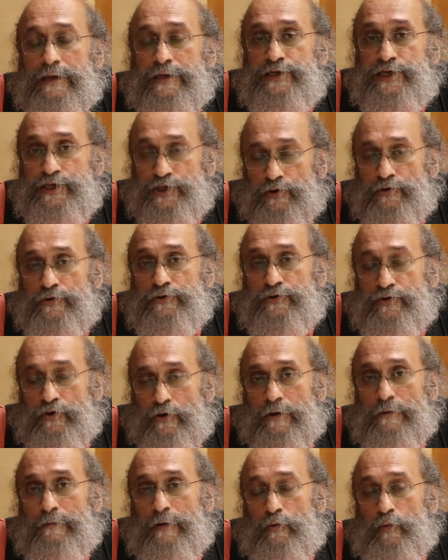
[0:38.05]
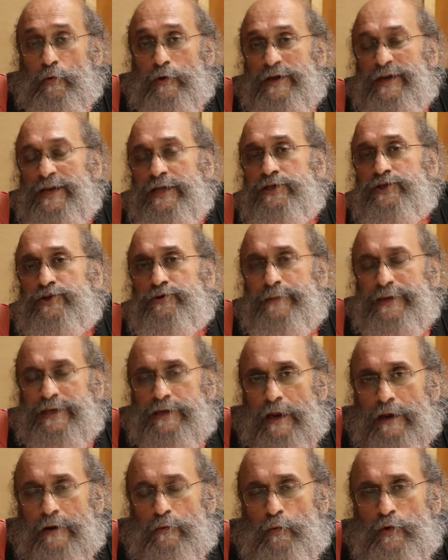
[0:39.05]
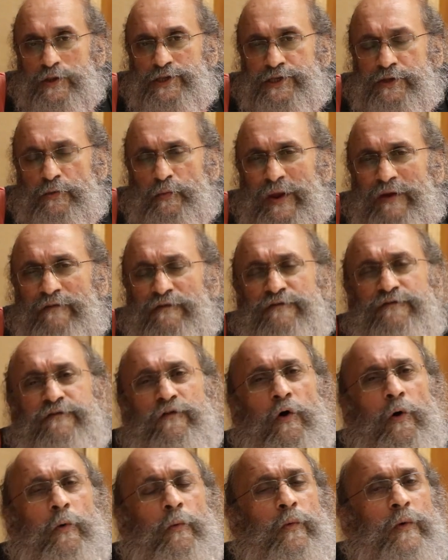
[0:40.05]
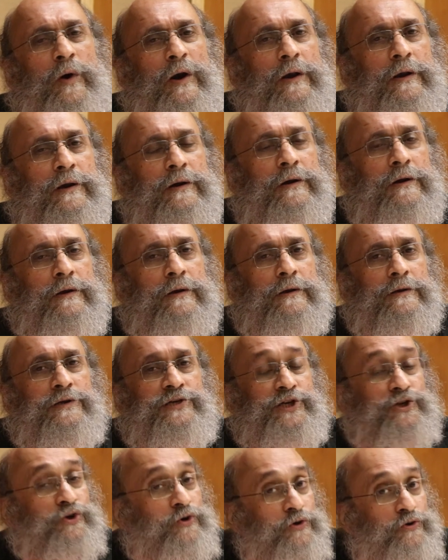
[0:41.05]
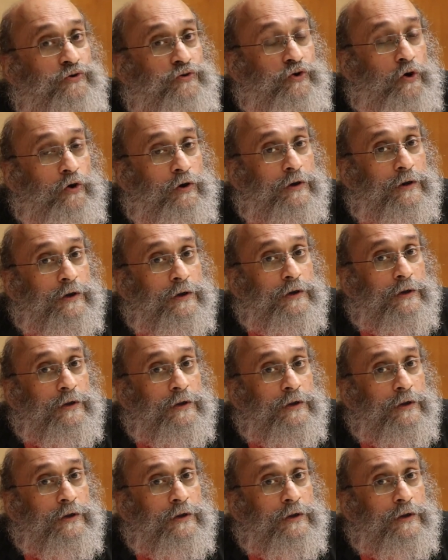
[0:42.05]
she's going to talk about what needs to be done, what's the way forward. She's going to talk,